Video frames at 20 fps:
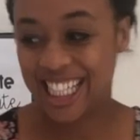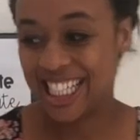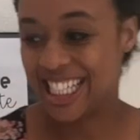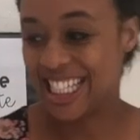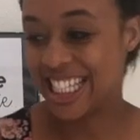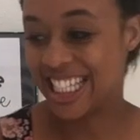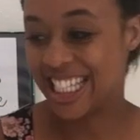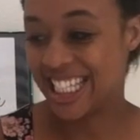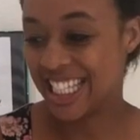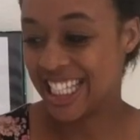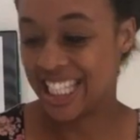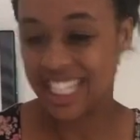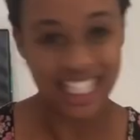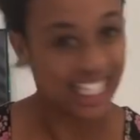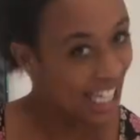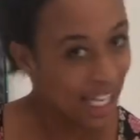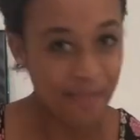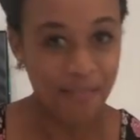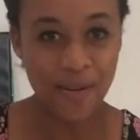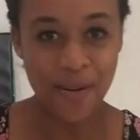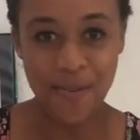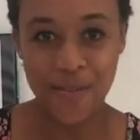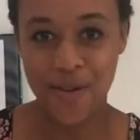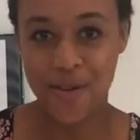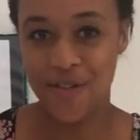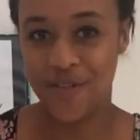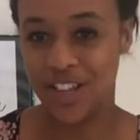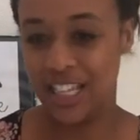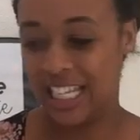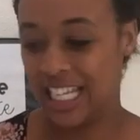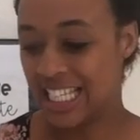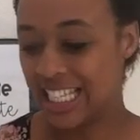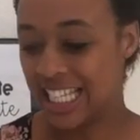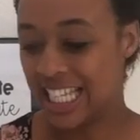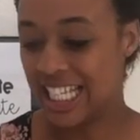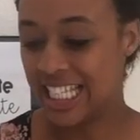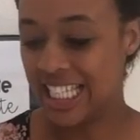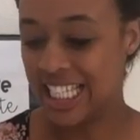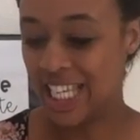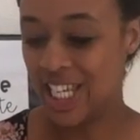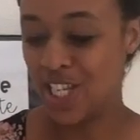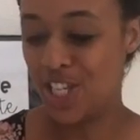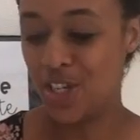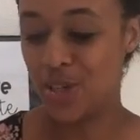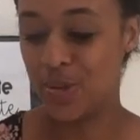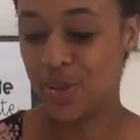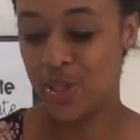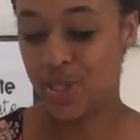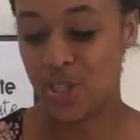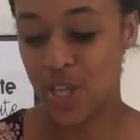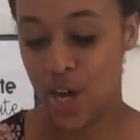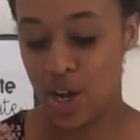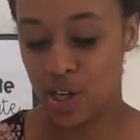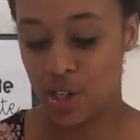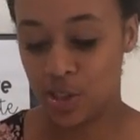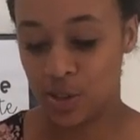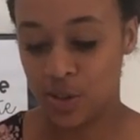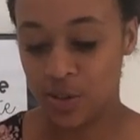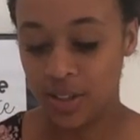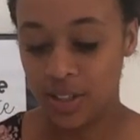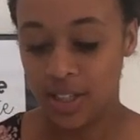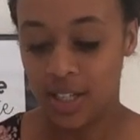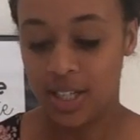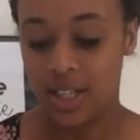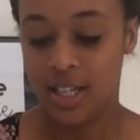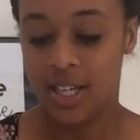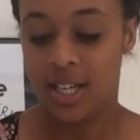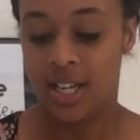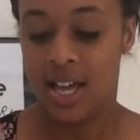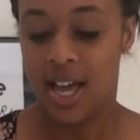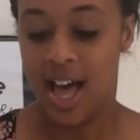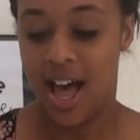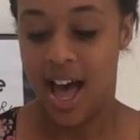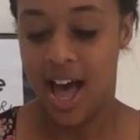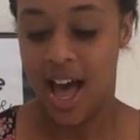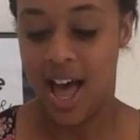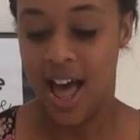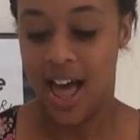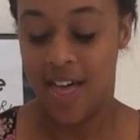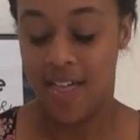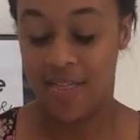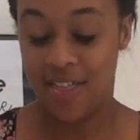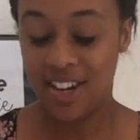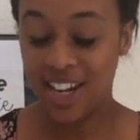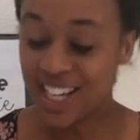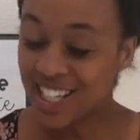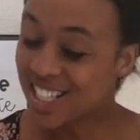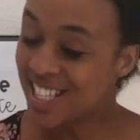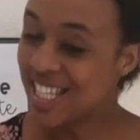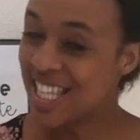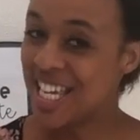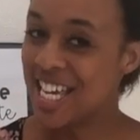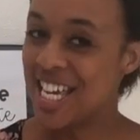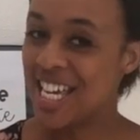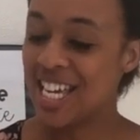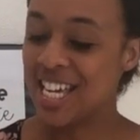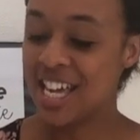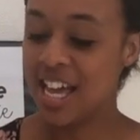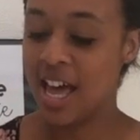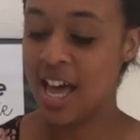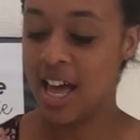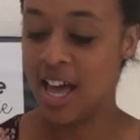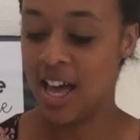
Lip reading: let's keep it moving. Let's continue. So the next thing,